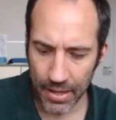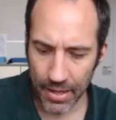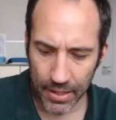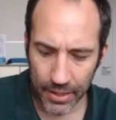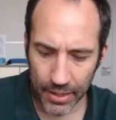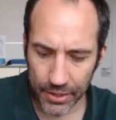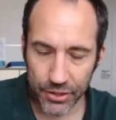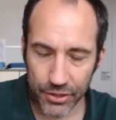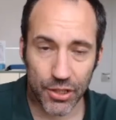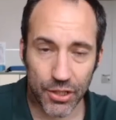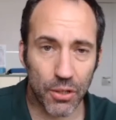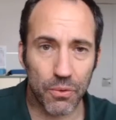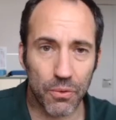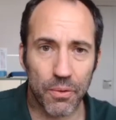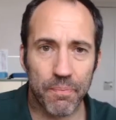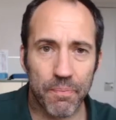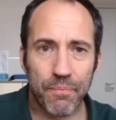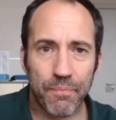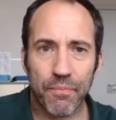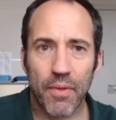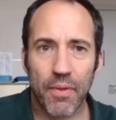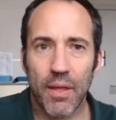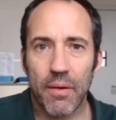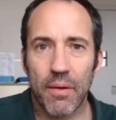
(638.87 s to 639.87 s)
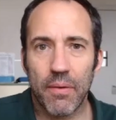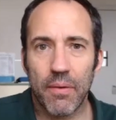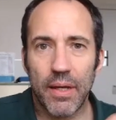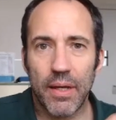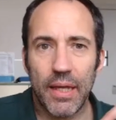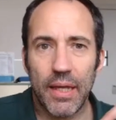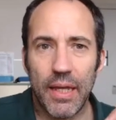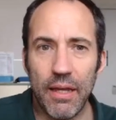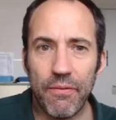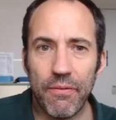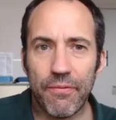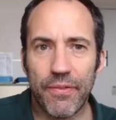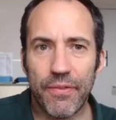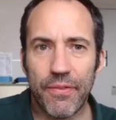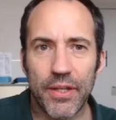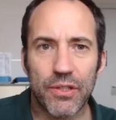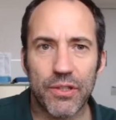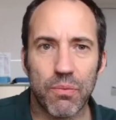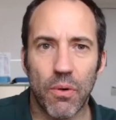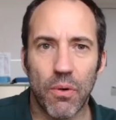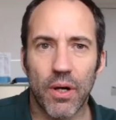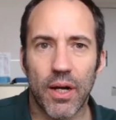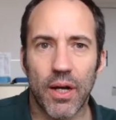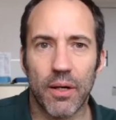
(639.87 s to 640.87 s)
So, if this
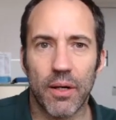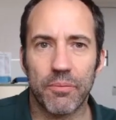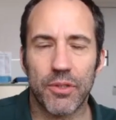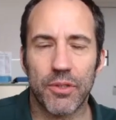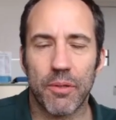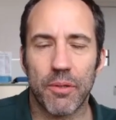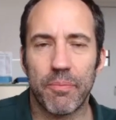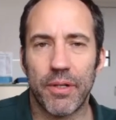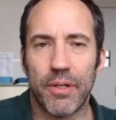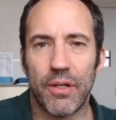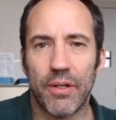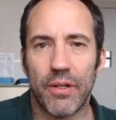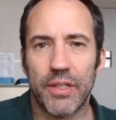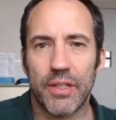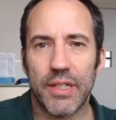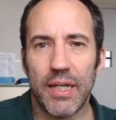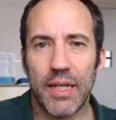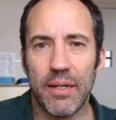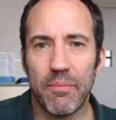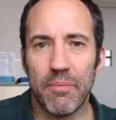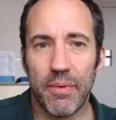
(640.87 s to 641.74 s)
one comes up in your exam,